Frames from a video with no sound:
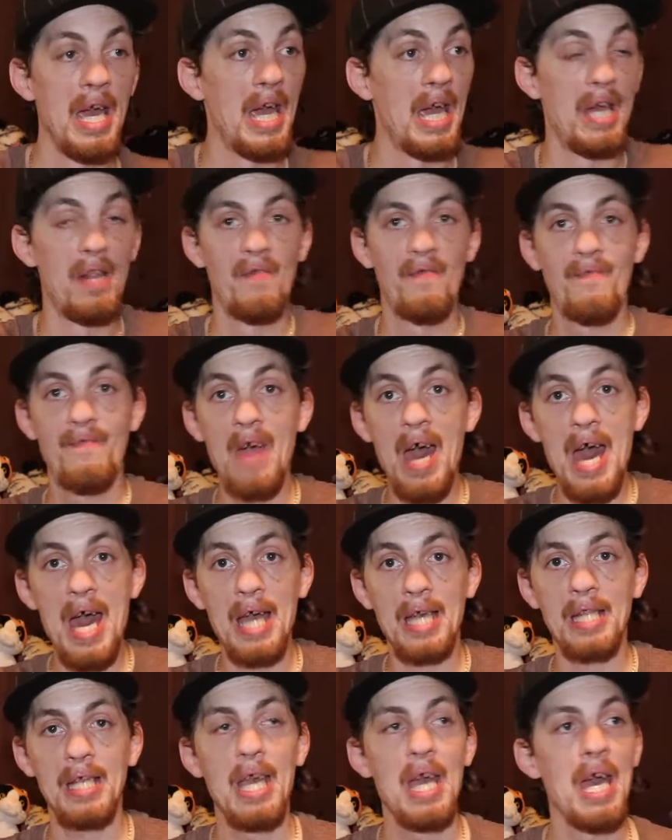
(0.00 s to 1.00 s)
In
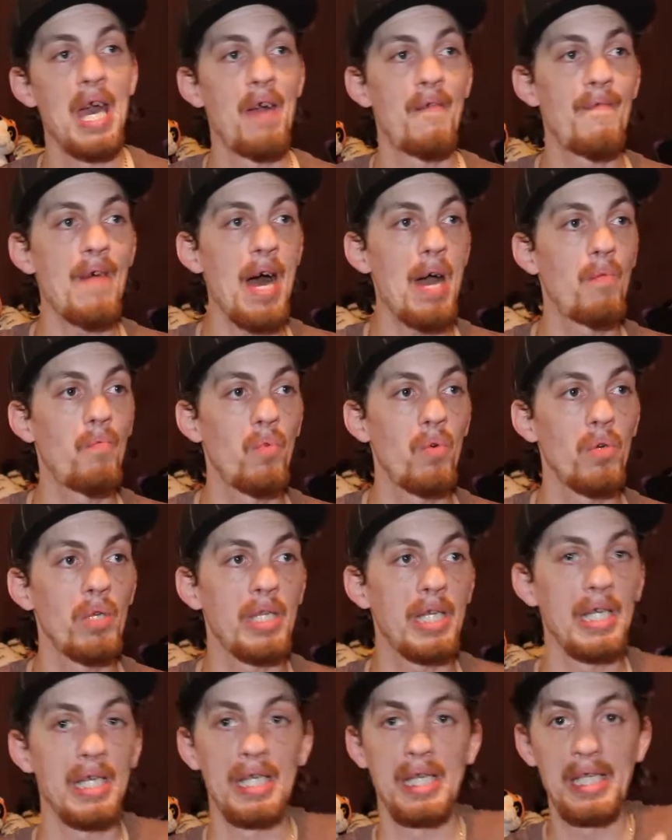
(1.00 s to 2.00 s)
fact, if I were
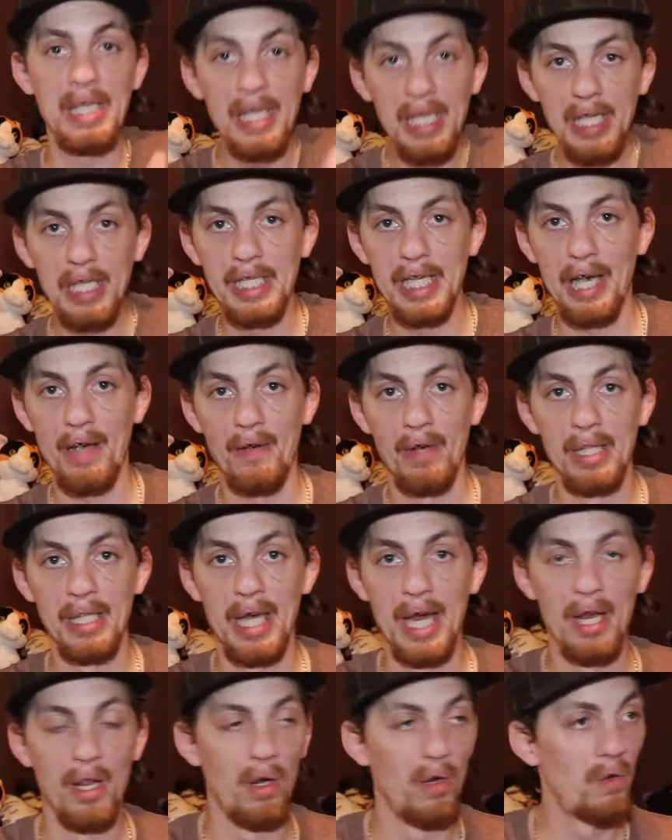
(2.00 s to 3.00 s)
to see Jared
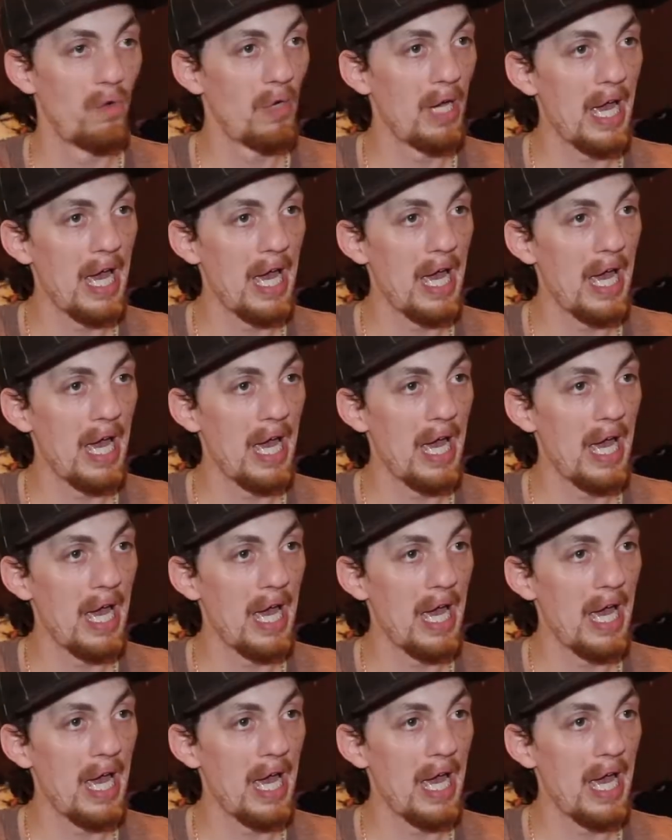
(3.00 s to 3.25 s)
Leto